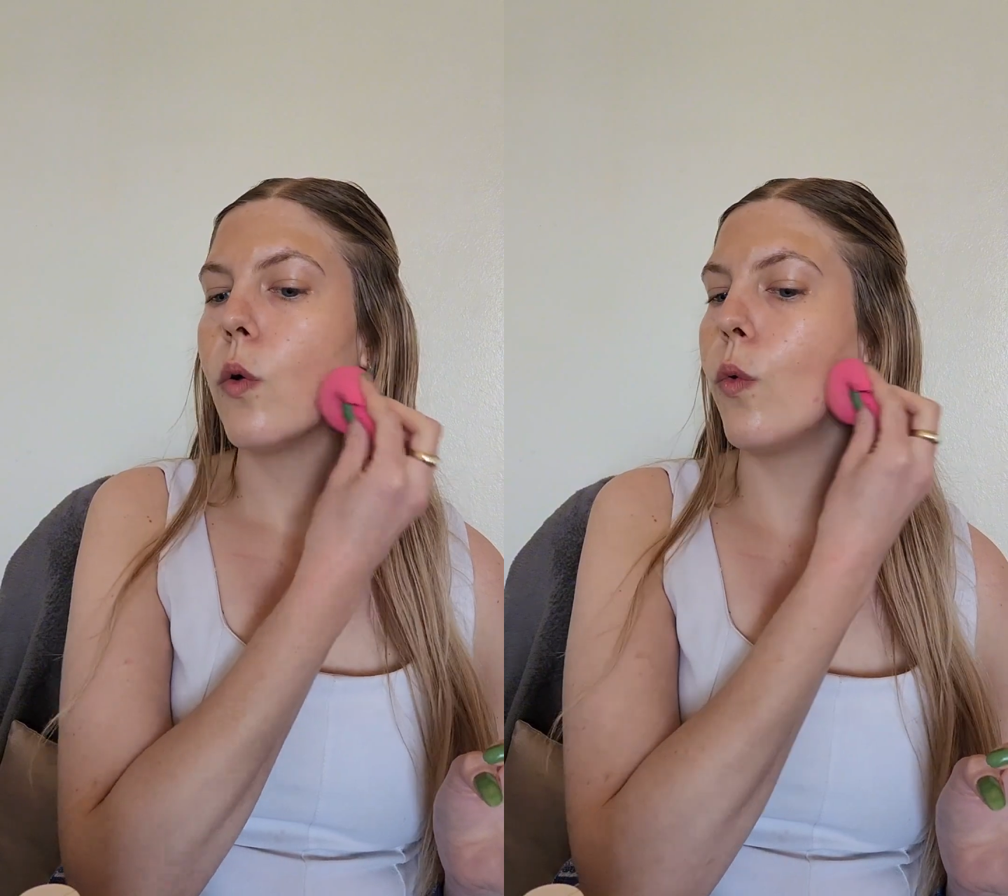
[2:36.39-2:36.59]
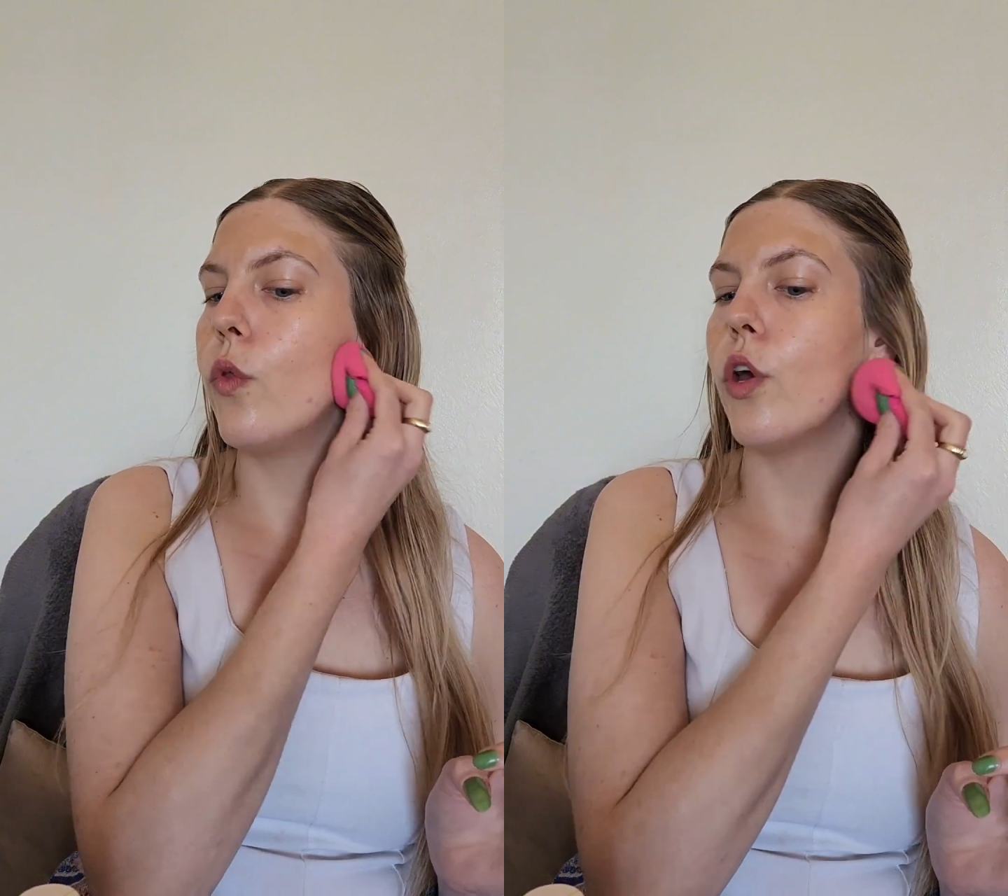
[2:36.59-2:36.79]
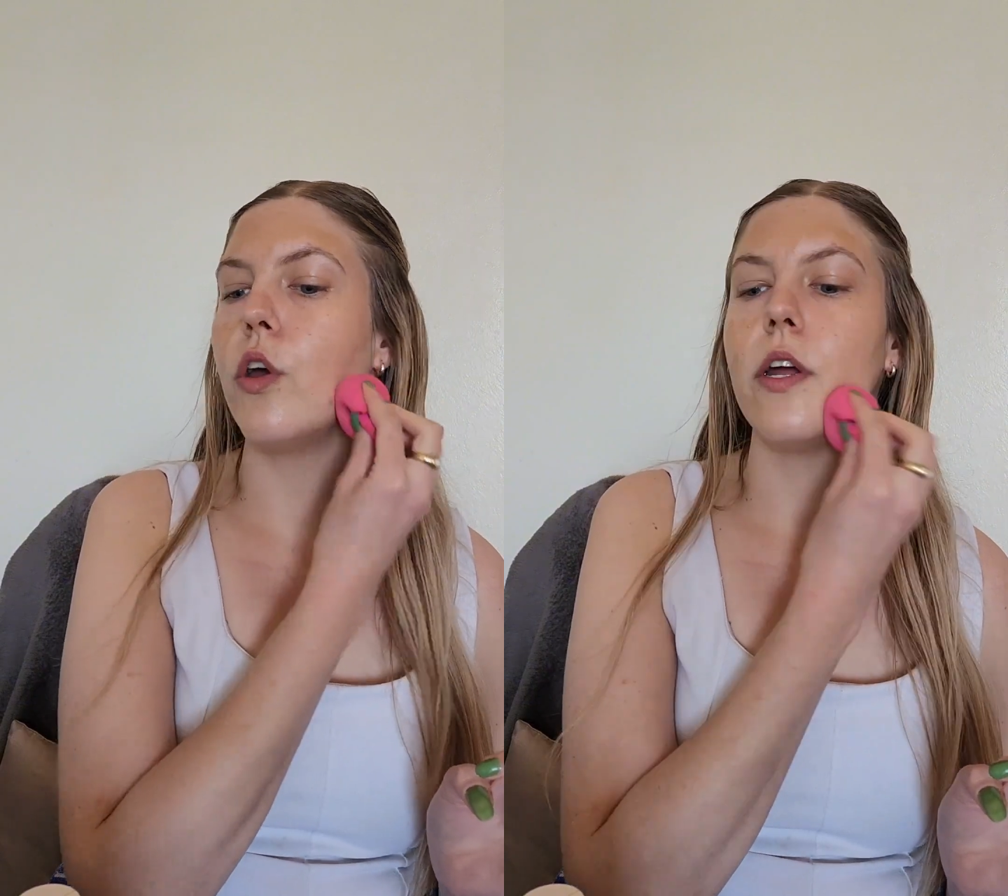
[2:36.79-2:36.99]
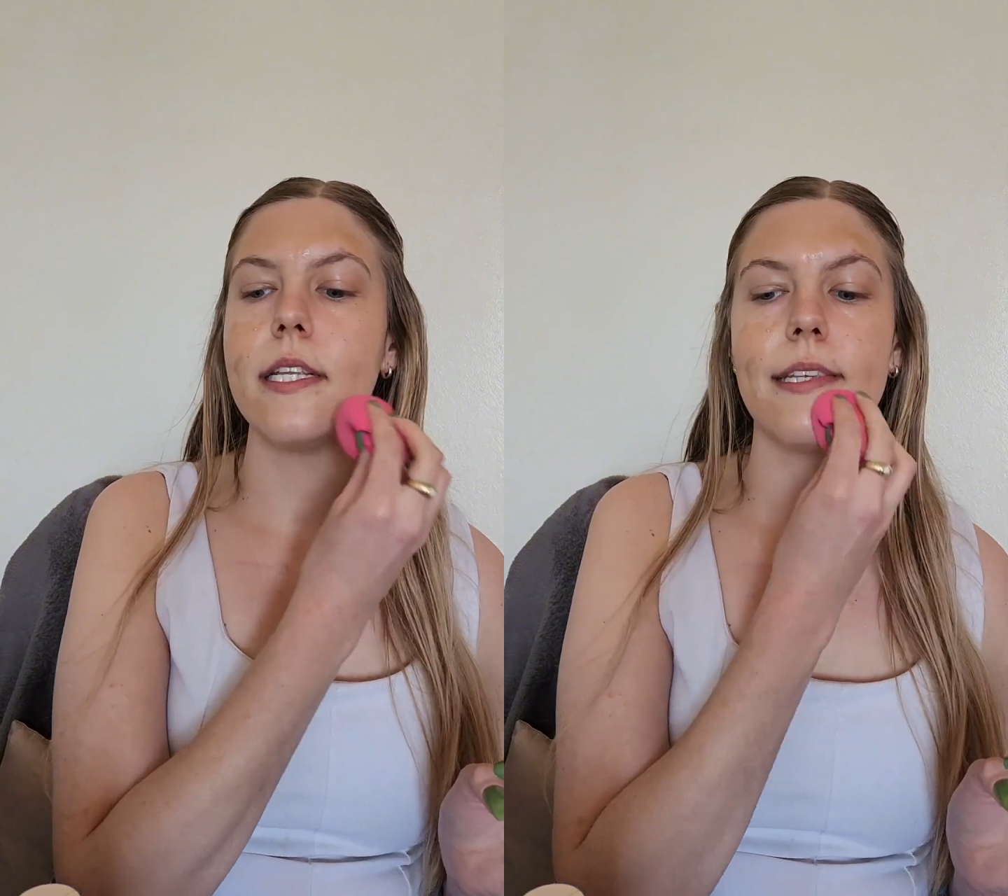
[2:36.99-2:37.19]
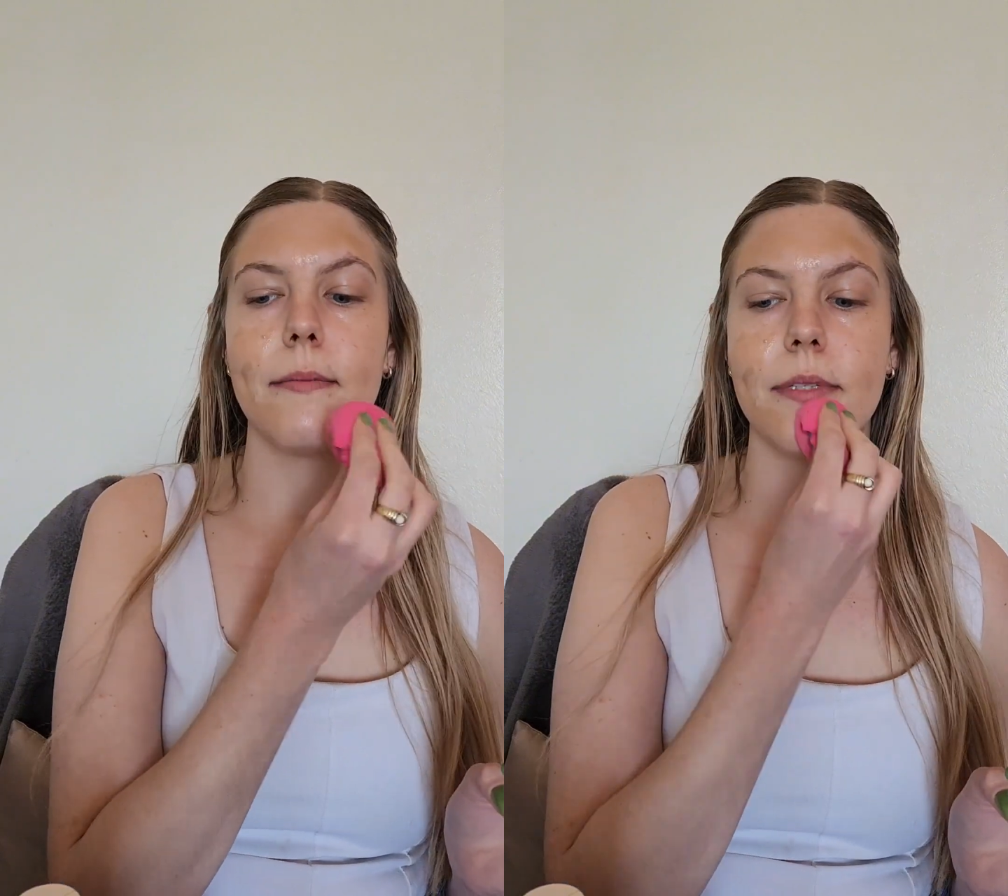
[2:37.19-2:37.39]
although
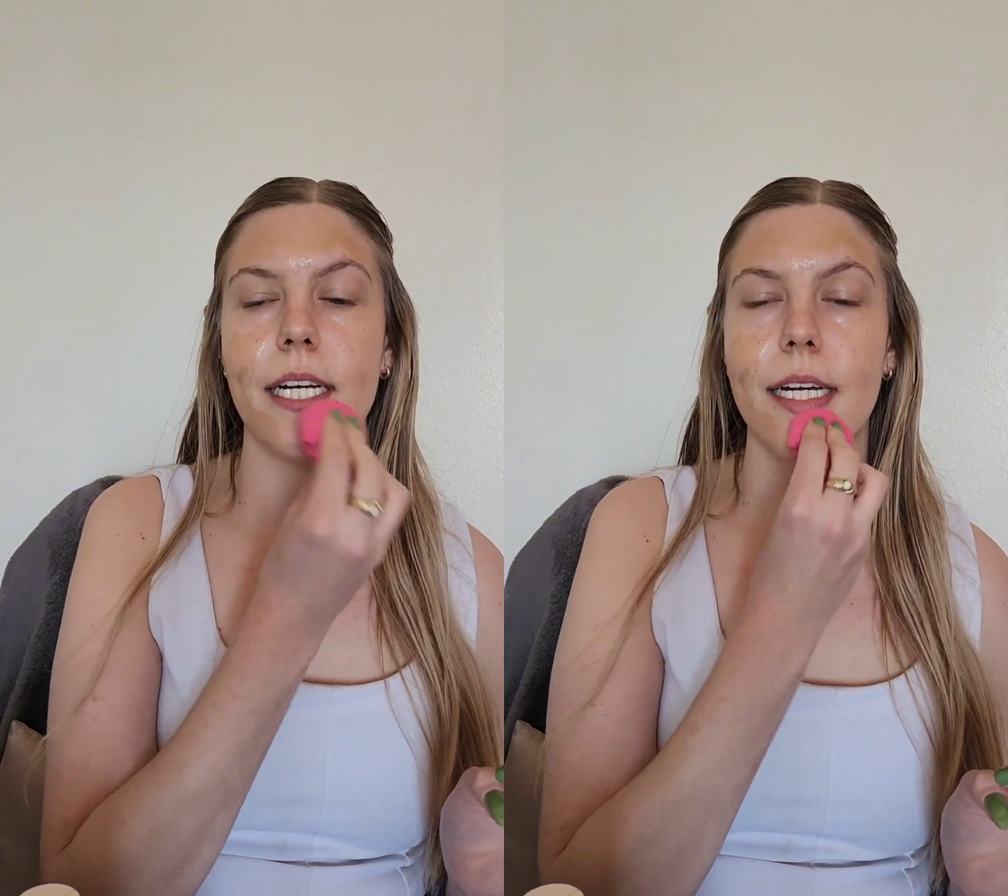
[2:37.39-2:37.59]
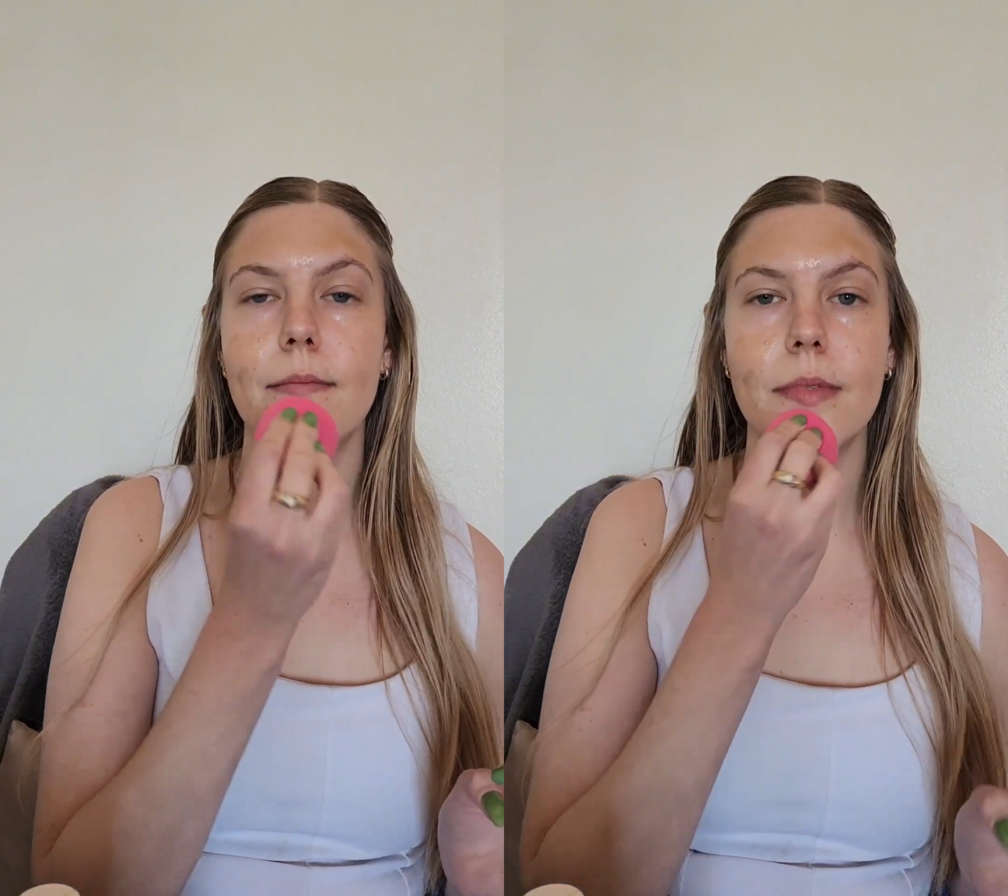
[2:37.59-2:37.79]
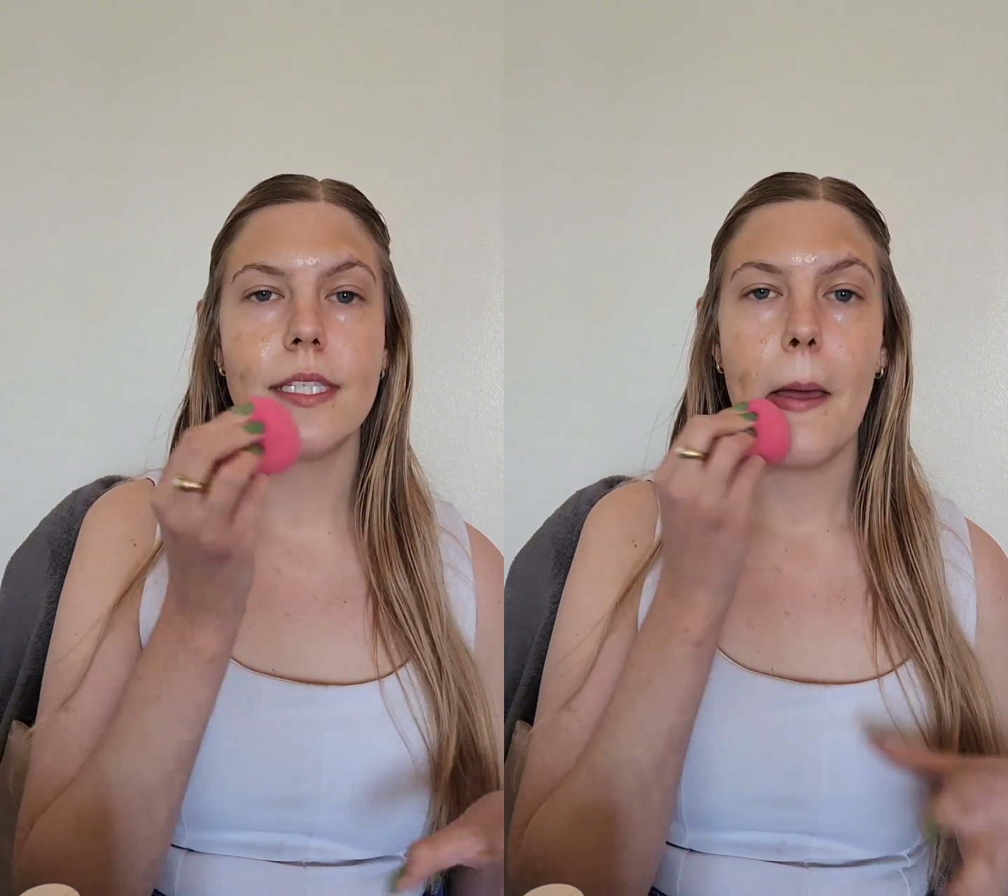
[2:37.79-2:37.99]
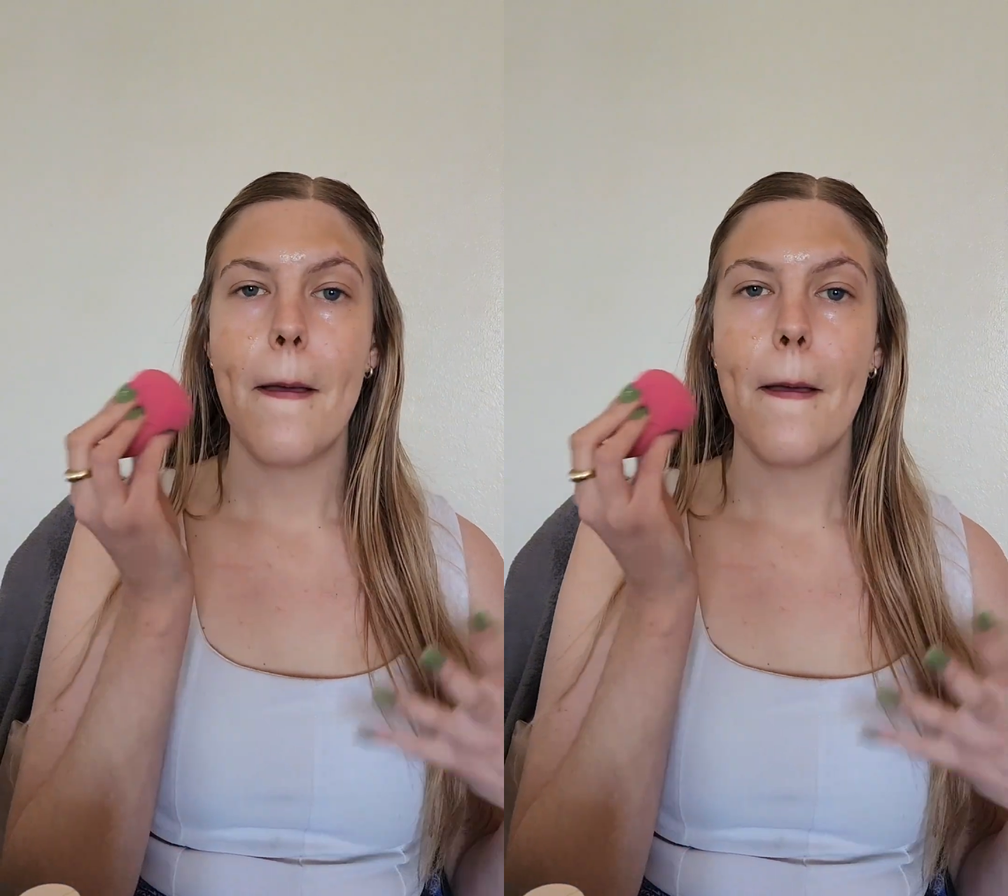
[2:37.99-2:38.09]
it sometimes